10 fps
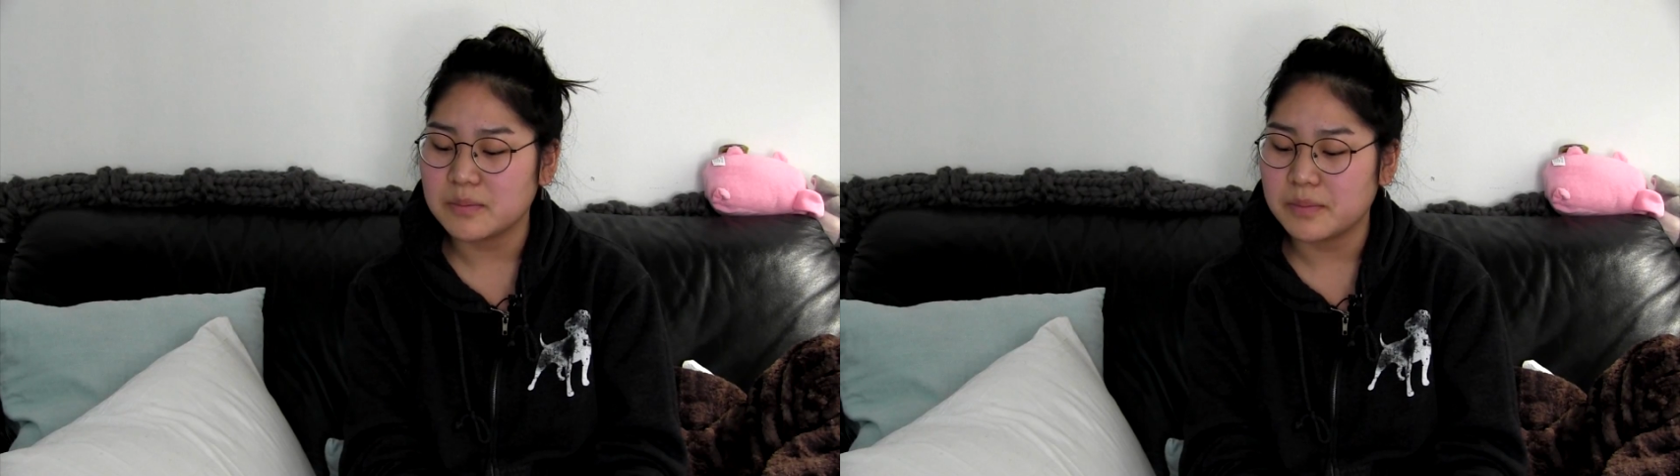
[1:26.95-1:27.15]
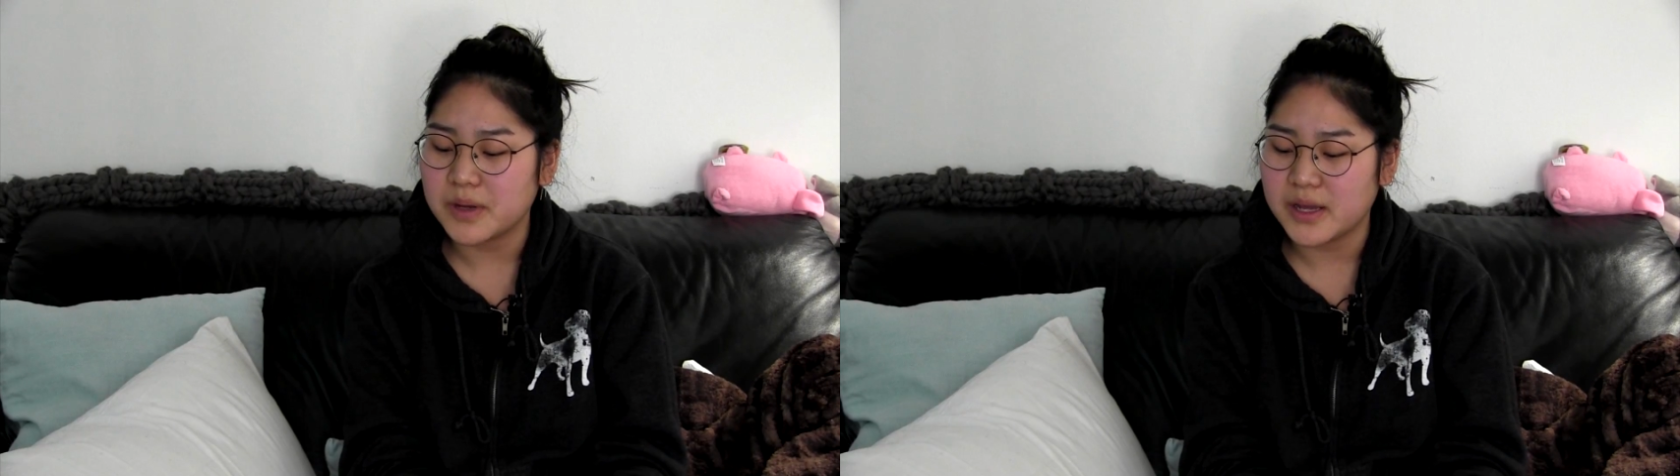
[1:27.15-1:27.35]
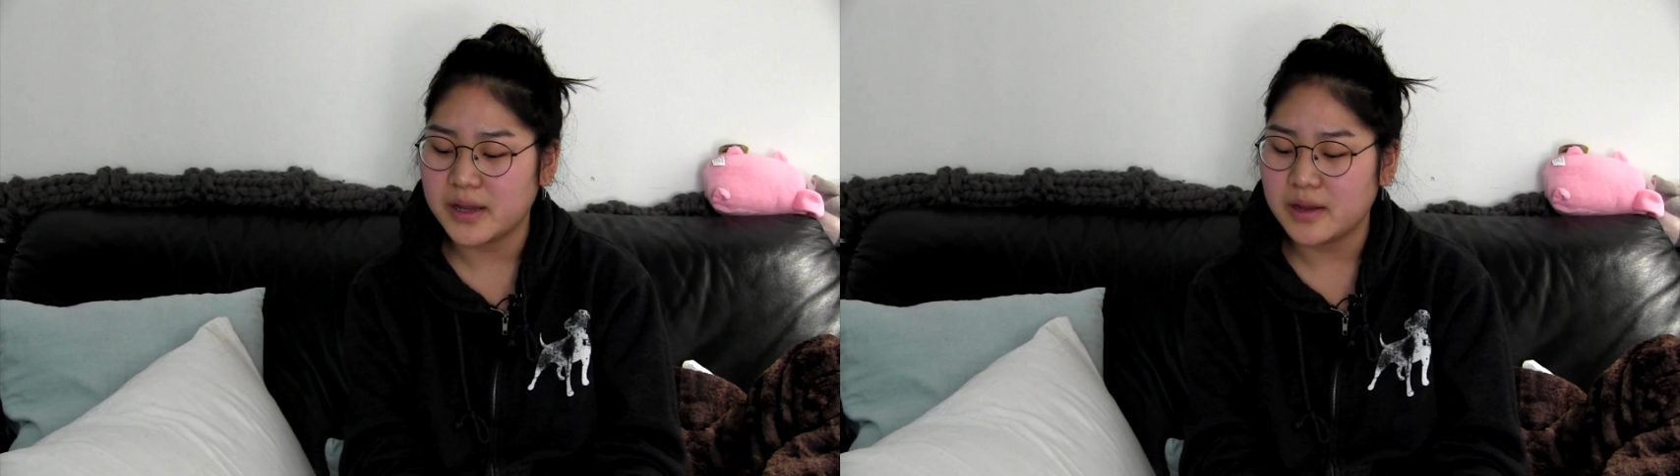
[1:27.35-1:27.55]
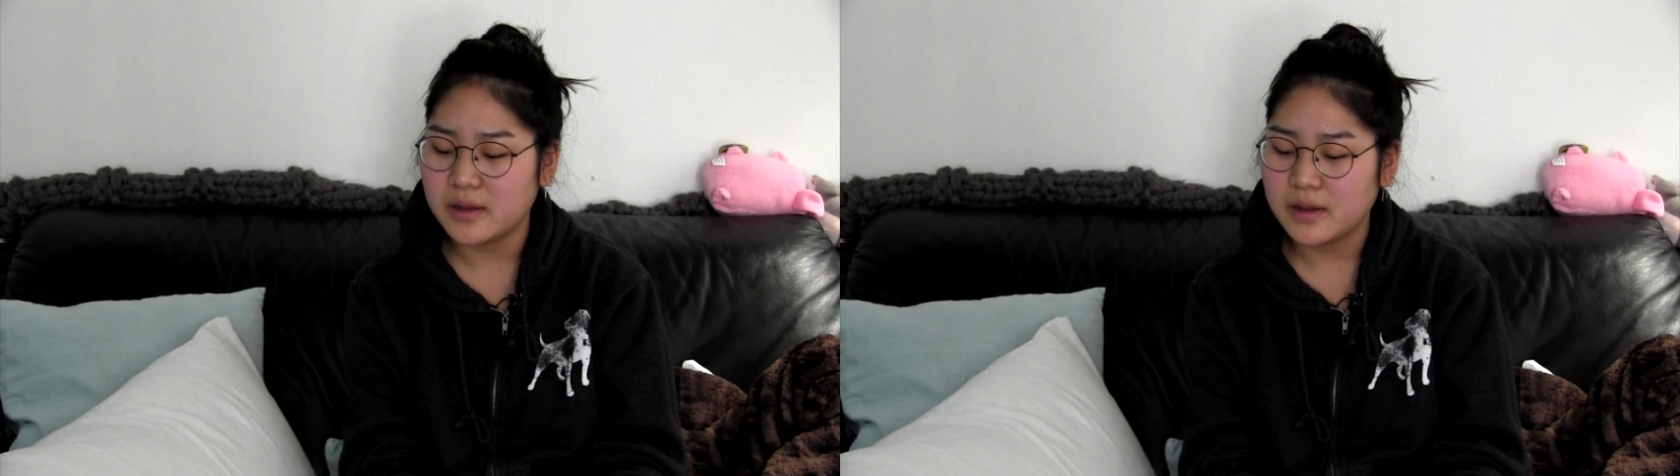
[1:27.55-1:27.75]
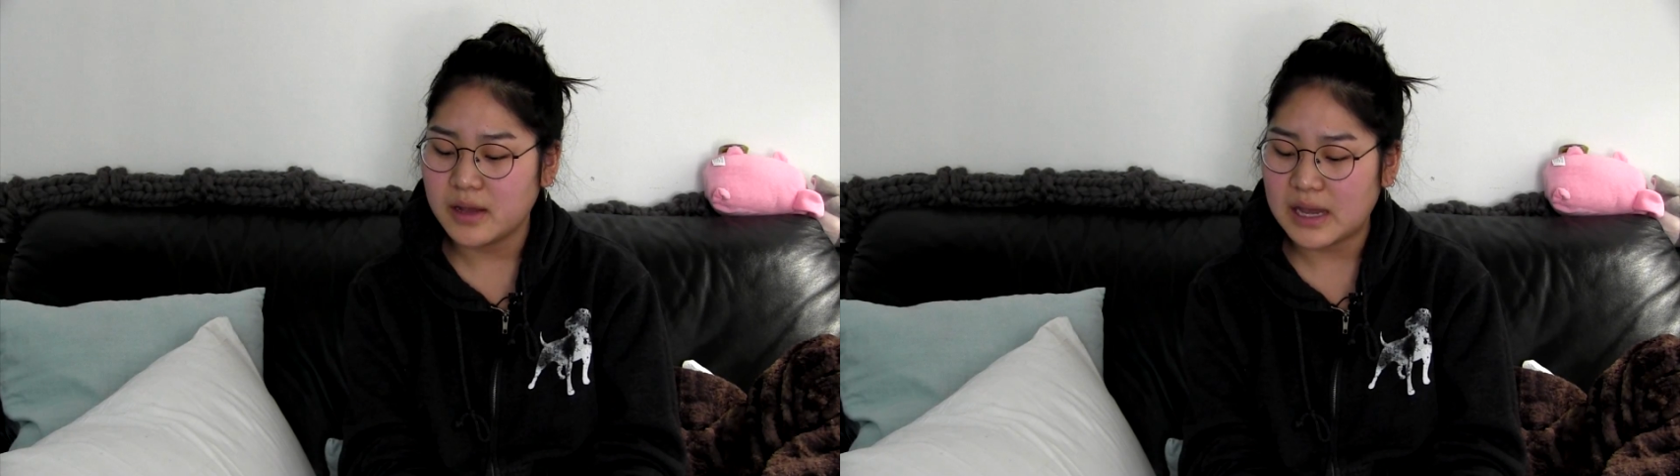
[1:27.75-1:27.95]
but
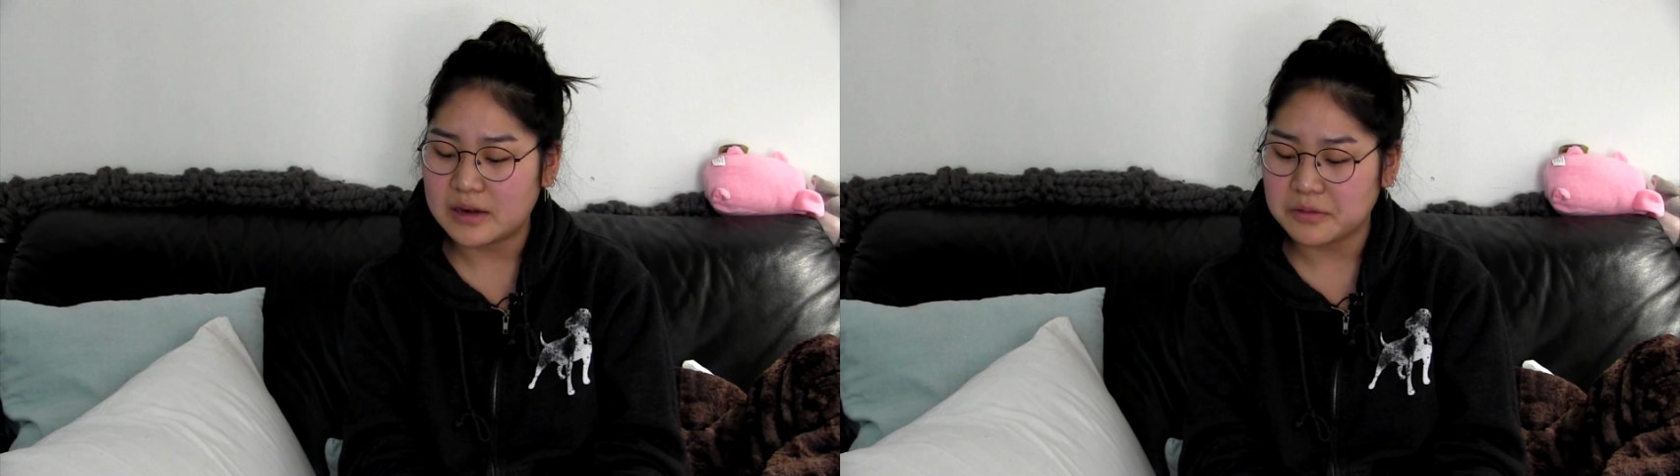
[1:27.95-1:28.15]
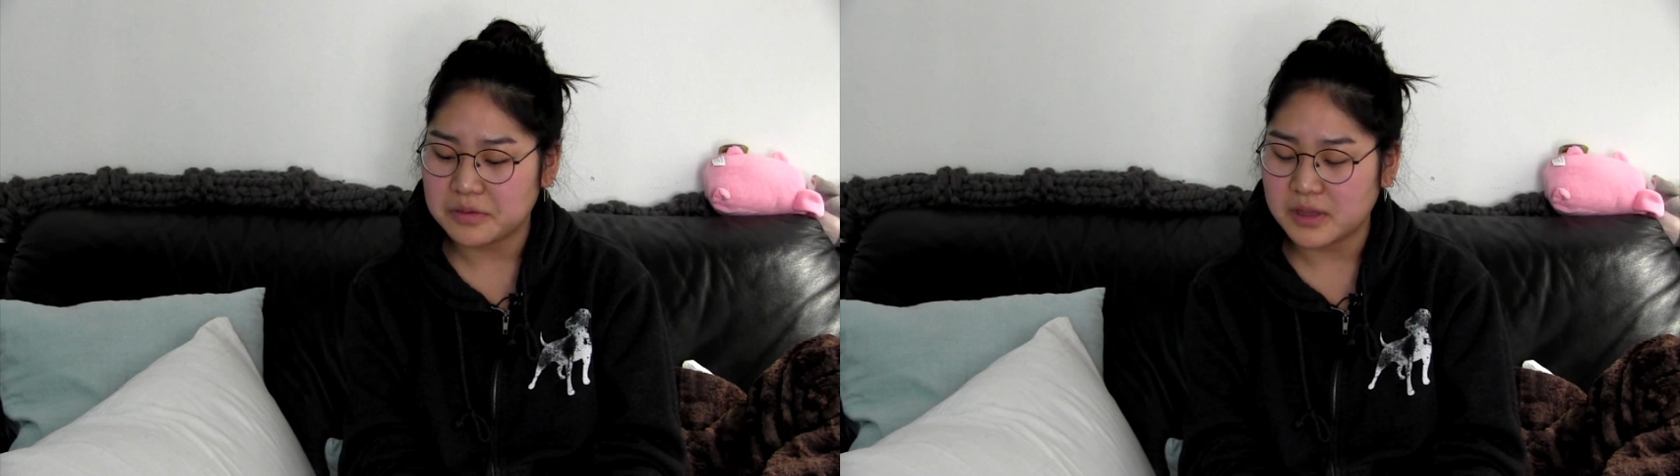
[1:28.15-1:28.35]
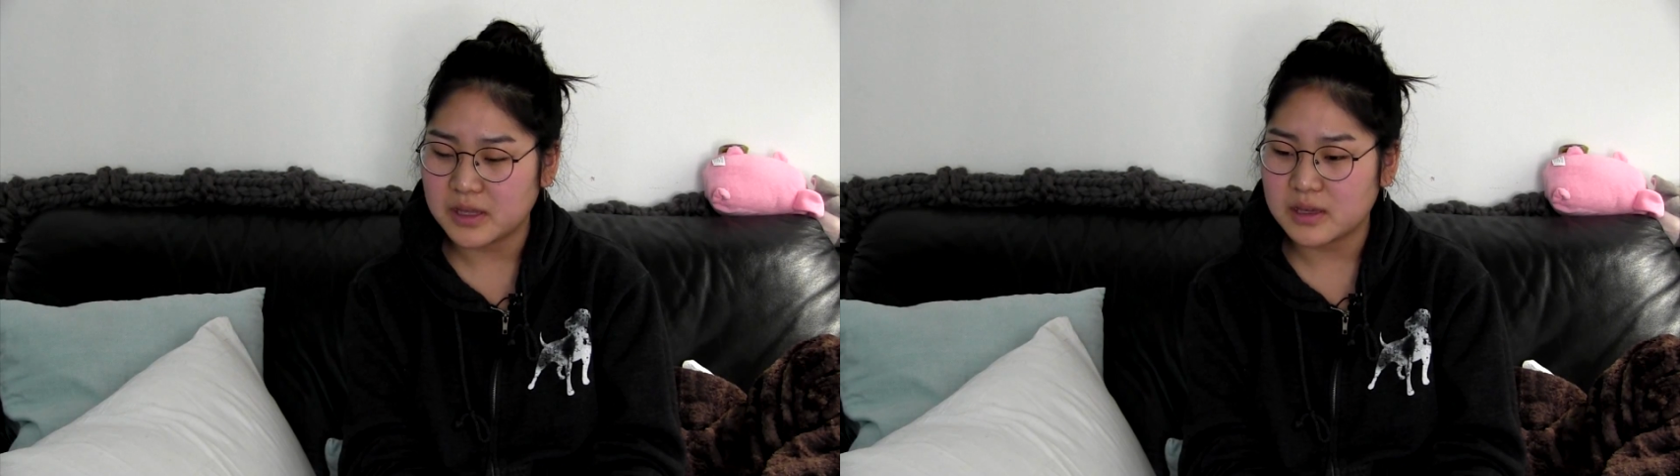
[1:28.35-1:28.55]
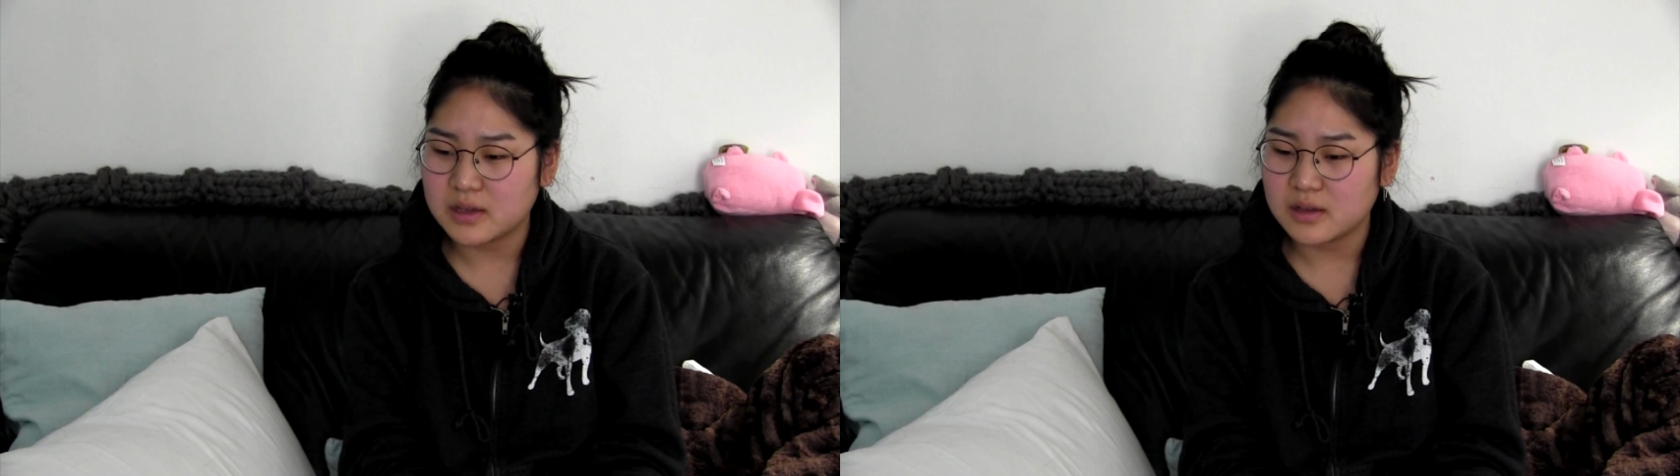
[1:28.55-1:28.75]
I don't think